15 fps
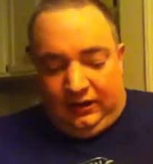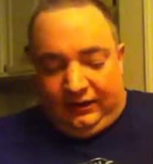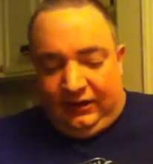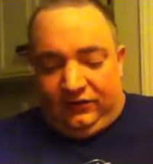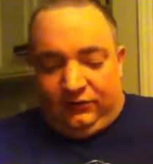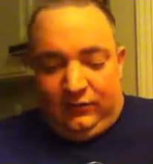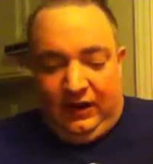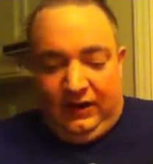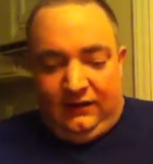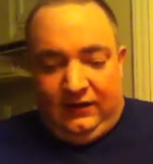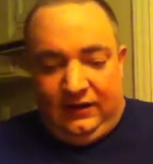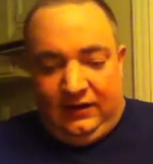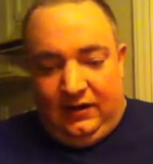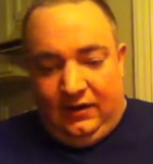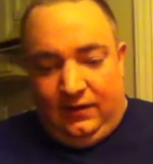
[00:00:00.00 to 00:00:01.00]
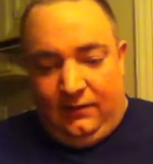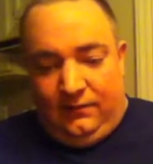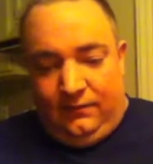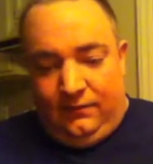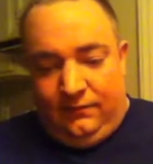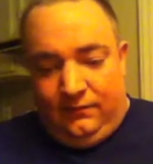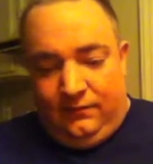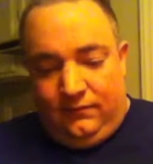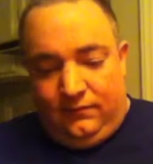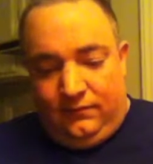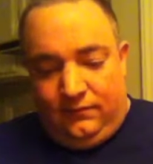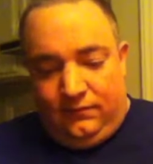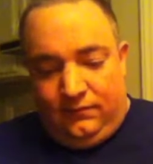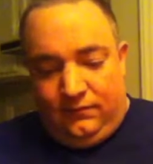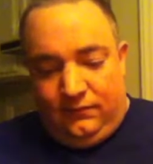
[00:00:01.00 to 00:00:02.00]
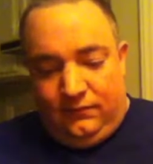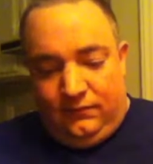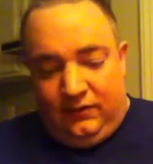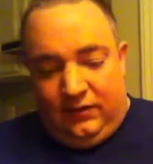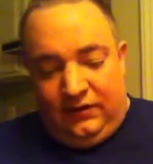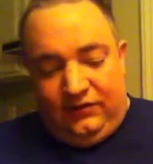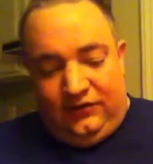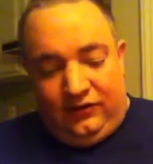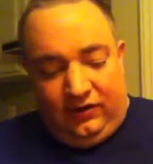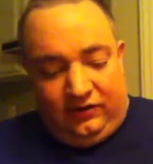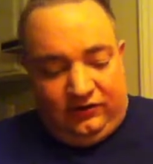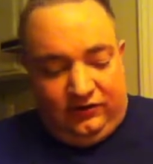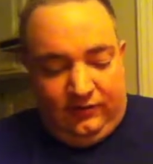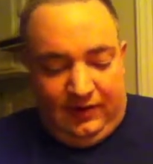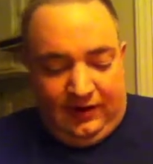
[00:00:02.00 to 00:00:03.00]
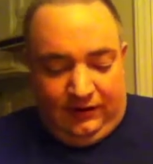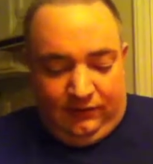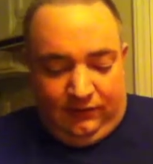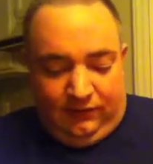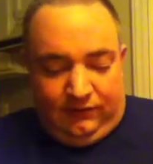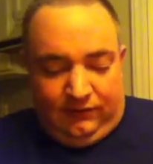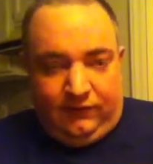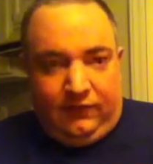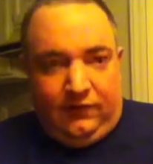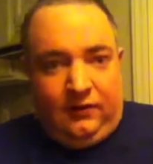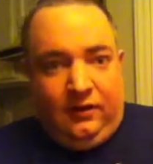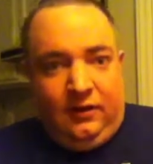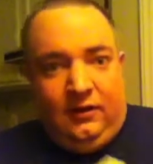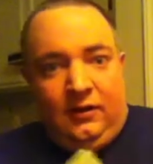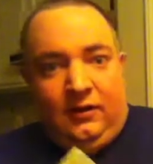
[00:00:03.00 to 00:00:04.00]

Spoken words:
guess we had the instruction manual for